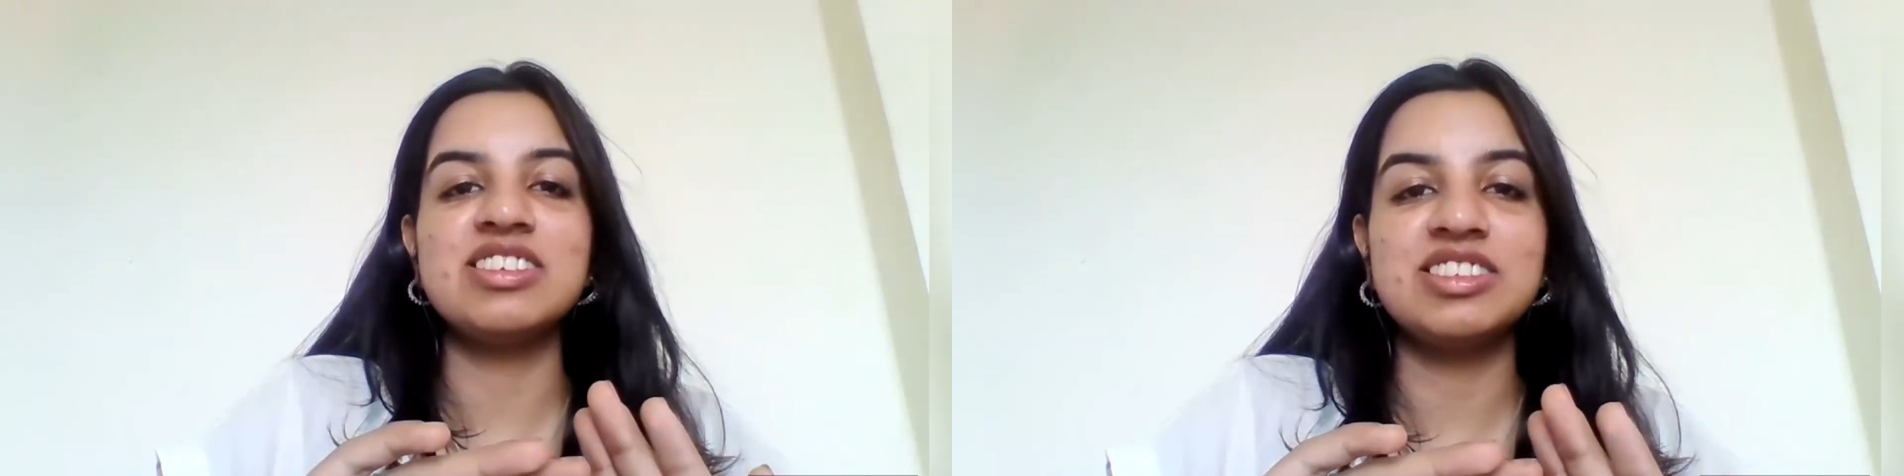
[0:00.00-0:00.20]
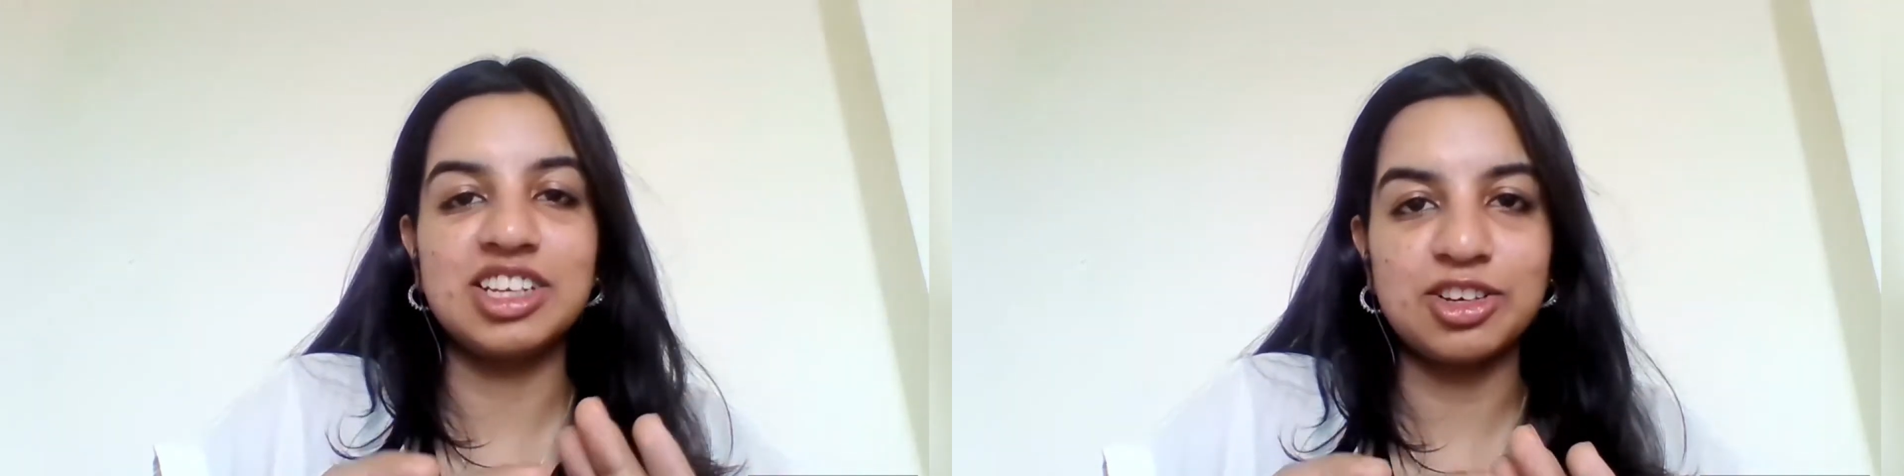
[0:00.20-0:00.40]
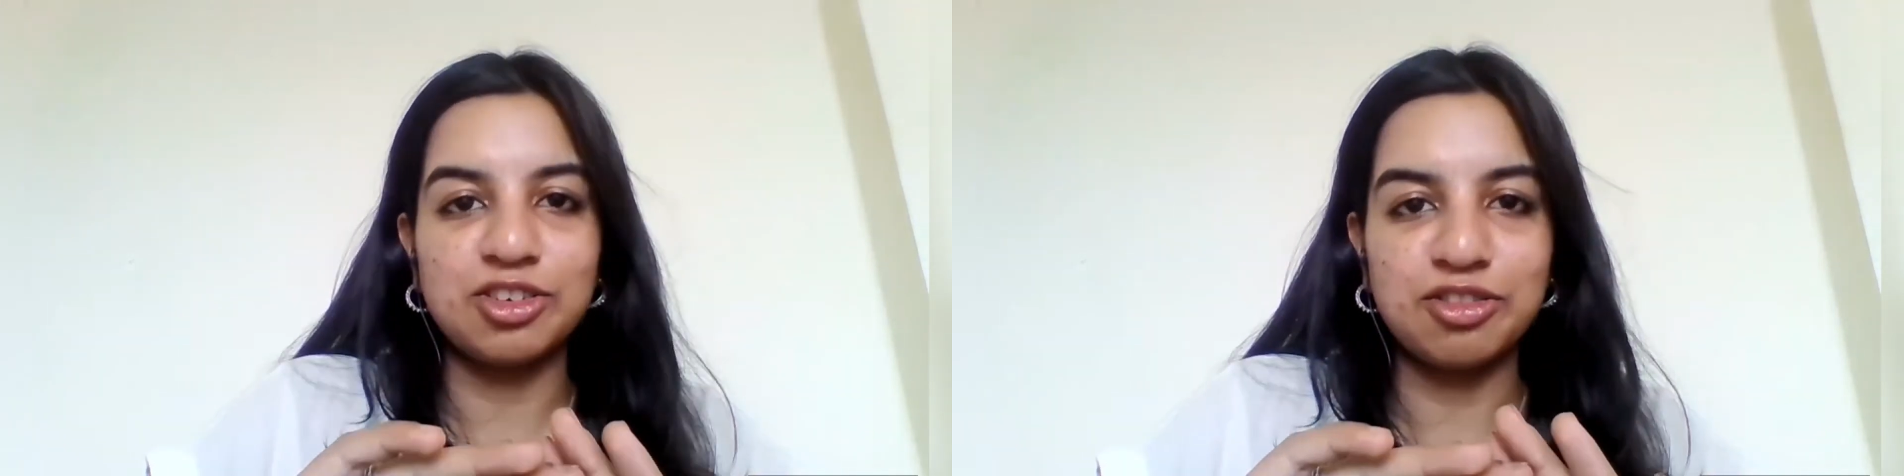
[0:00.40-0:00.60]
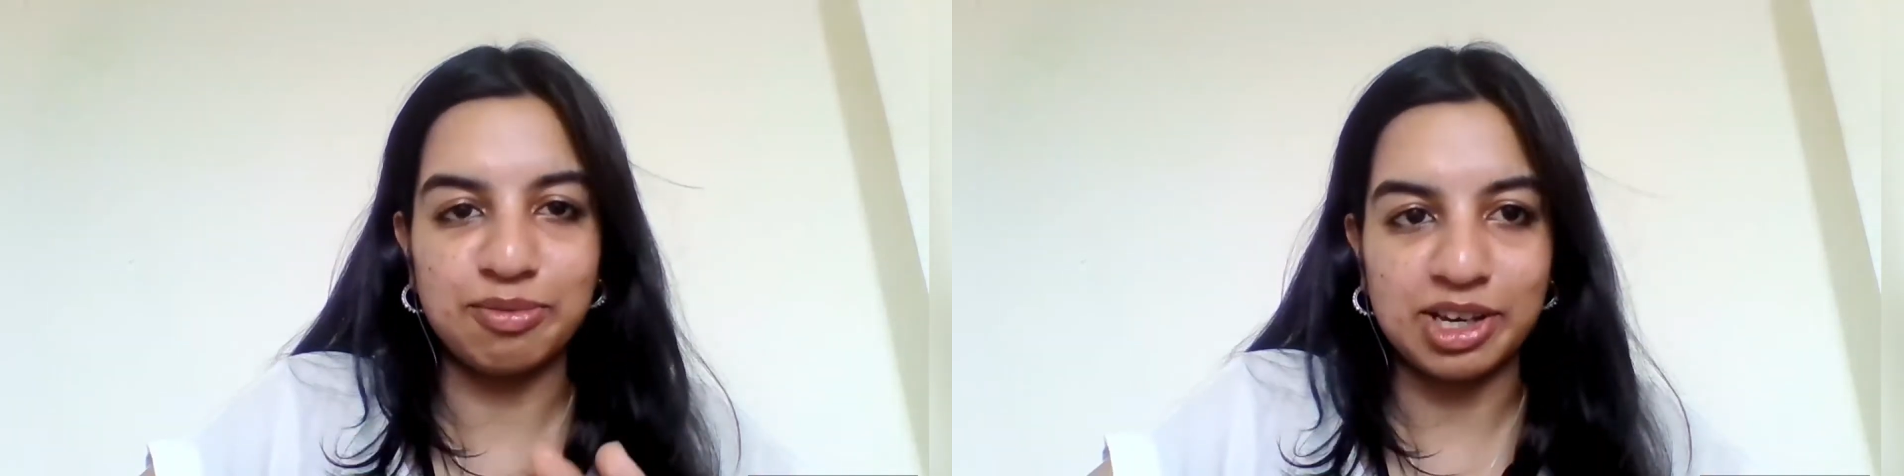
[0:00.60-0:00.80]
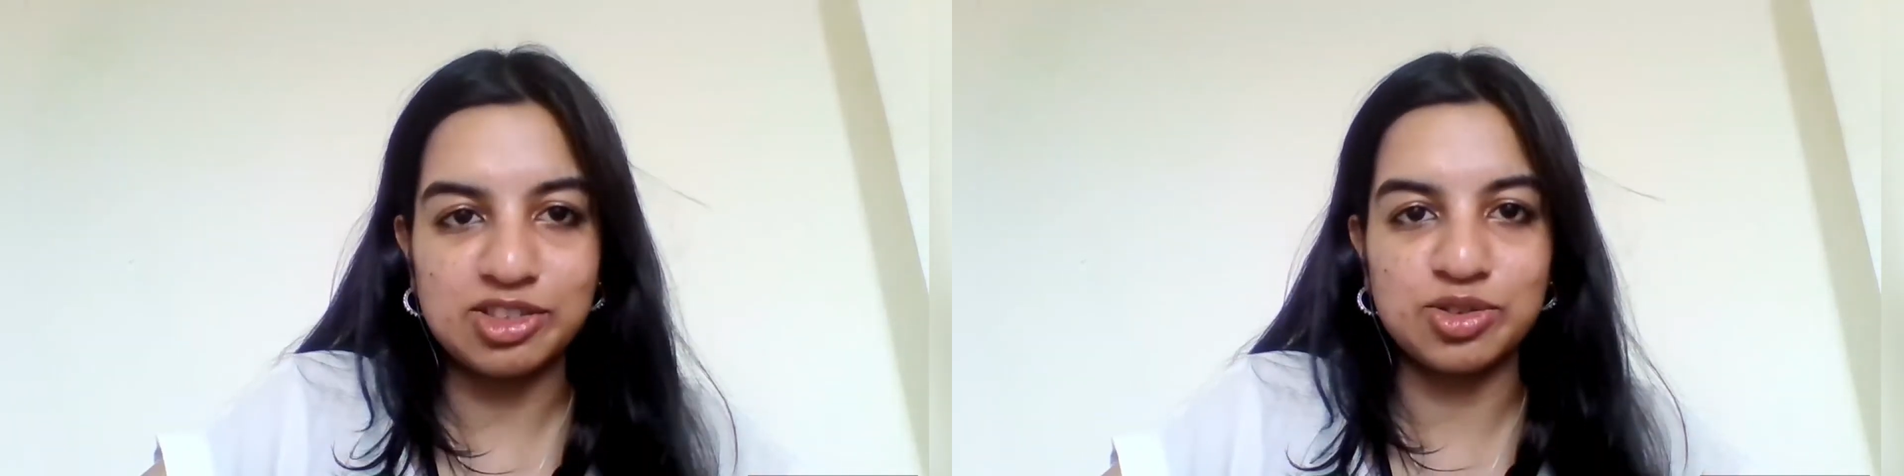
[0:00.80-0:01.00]
State of
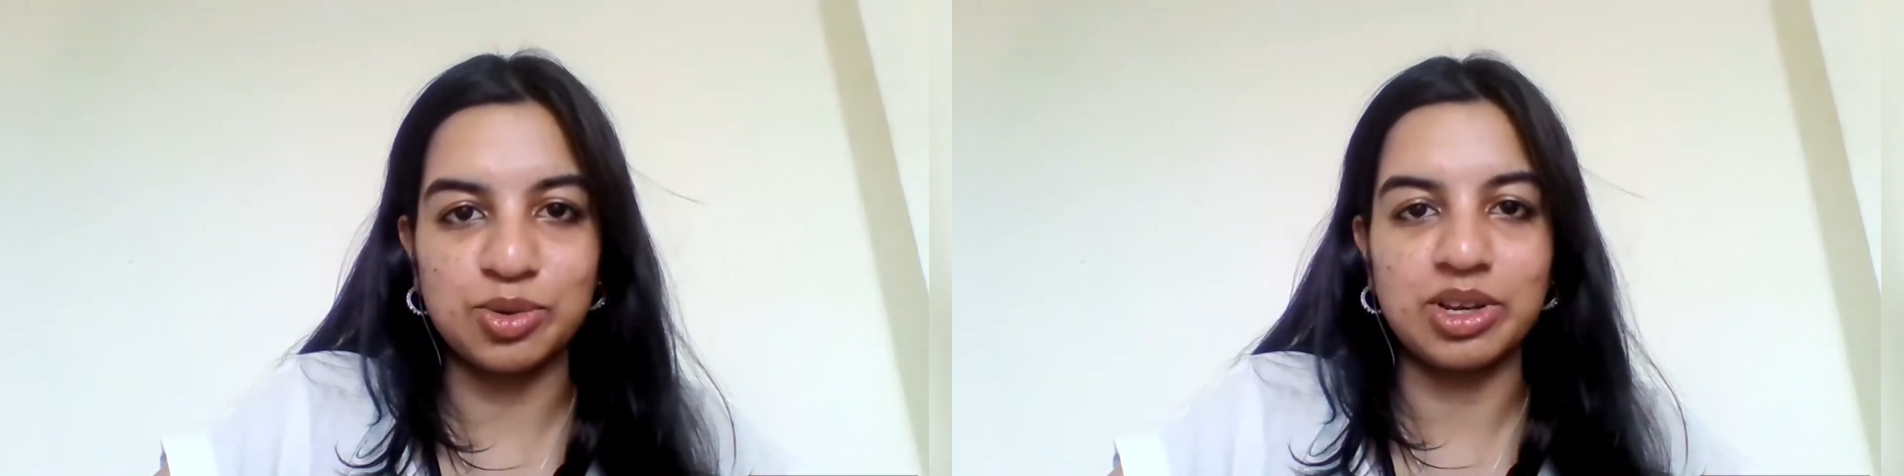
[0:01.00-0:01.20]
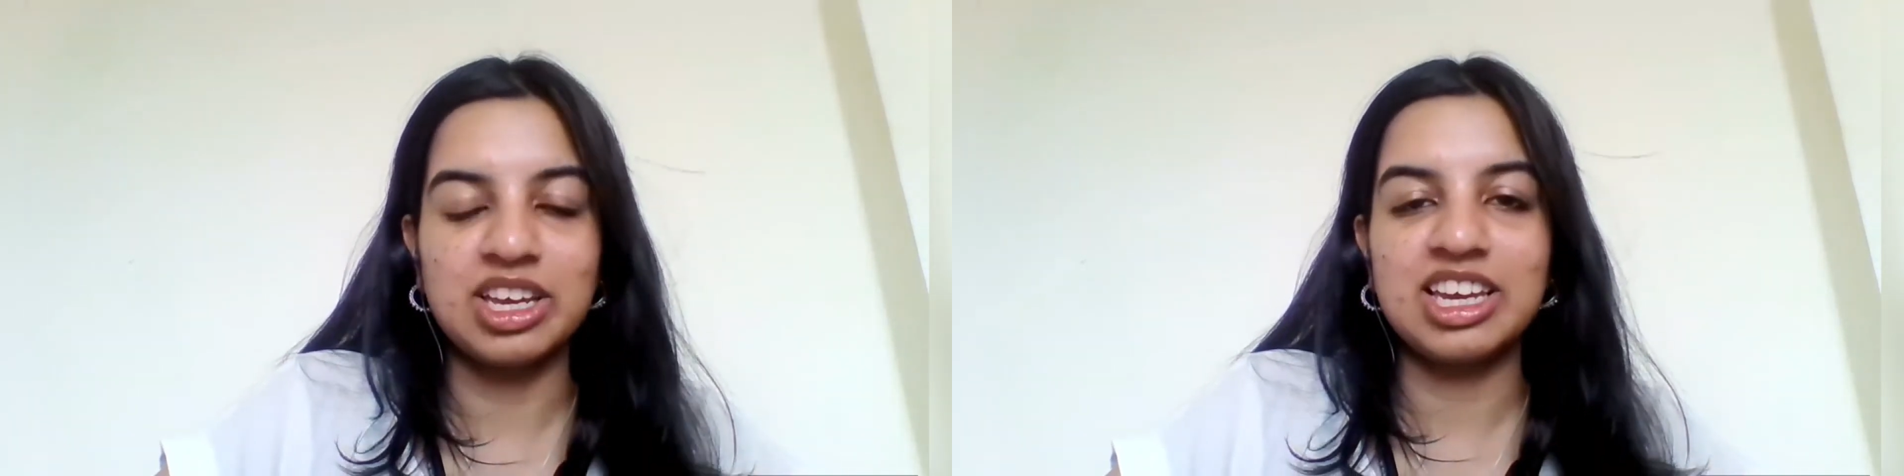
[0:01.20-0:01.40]
Mysore